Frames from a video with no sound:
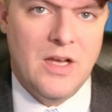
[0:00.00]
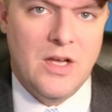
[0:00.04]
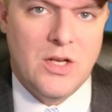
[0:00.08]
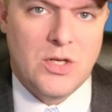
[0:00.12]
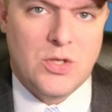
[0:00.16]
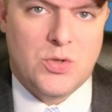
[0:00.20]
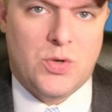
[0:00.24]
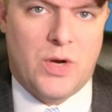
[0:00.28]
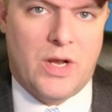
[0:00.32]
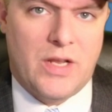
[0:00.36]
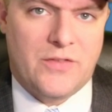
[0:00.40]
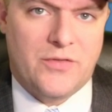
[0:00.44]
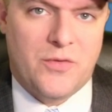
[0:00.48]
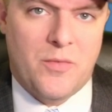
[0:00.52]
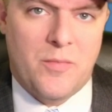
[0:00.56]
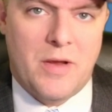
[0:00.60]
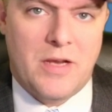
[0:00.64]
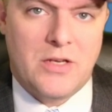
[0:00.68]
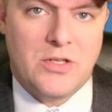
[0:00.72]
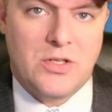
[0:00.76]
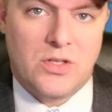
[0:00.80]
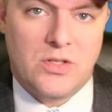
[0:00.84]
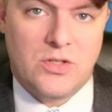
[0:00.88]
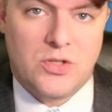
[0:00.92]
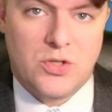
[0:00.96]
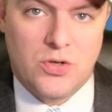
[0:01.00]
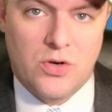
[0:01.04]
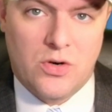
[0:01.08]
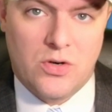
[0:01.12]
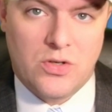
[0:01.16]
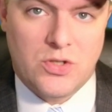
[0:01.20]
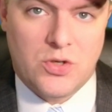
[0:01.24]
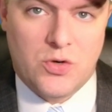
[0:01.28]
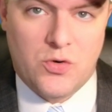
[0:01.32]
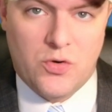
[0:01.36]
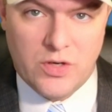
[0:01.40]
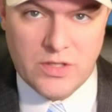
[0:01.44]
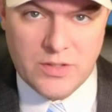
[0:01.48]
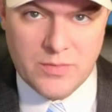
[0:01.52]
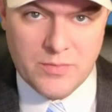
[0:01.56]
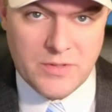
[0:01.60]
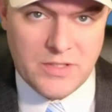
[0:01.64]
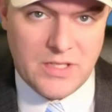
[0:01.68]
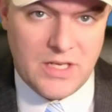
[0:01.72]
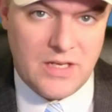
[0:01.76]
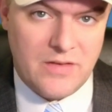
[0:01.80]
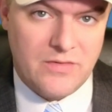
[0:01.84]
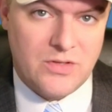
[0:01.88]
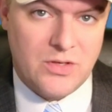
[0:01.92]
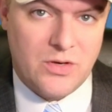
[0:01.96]
Transformation Church
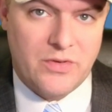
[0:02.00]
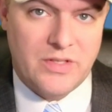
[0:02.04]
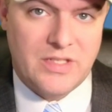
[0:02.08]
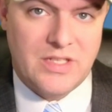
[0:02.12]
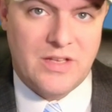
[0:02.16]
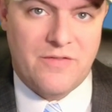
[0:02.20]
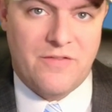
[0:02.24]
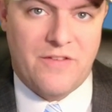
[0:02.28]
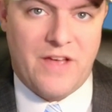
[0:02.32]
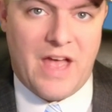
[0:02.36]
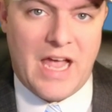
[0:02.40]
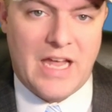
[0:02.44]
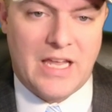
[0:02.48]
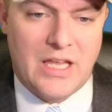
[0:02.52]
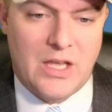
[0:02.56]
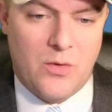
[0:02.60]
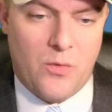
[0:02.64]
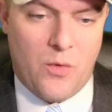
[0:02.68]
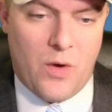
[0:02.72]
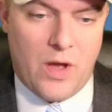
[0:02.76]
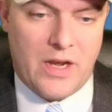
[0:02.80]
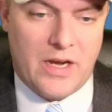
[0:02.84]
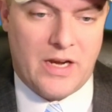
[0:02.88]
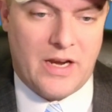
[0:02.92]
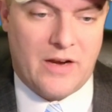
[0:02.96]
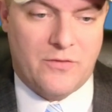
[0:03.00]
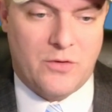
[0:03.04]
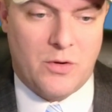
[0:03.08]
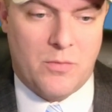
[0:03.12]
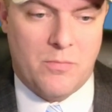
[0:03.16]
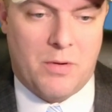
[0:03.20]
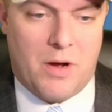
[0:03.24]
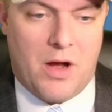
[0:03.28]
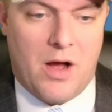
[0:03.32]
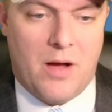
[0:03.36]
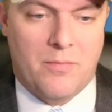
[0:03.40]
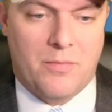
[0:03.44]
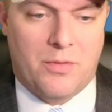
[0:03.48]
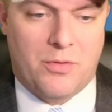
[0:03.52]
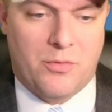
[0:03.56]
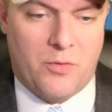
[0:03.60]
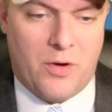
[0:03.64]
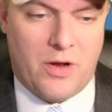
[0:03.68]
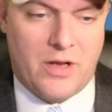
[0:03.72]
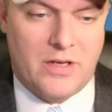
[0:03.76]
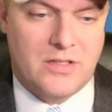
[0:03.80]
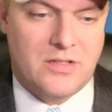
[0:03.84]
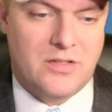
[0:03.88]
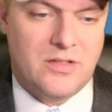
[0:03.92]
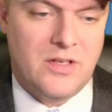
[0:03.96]
Christmas Eve service evacuated after bomb
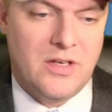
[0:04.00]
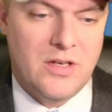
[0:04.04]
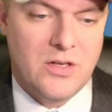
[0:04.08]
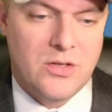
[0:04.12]
threat.